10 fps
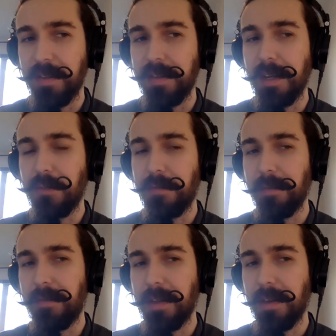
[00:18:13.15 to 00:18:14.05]
Sage
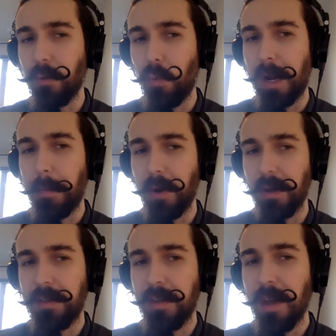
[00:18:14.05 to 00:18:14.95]
50 and
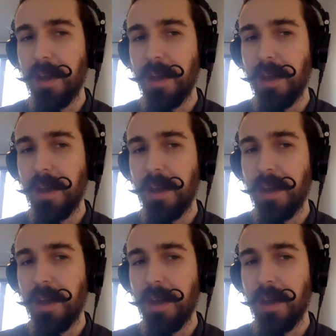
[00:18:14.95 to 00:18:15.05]
QuickBooks.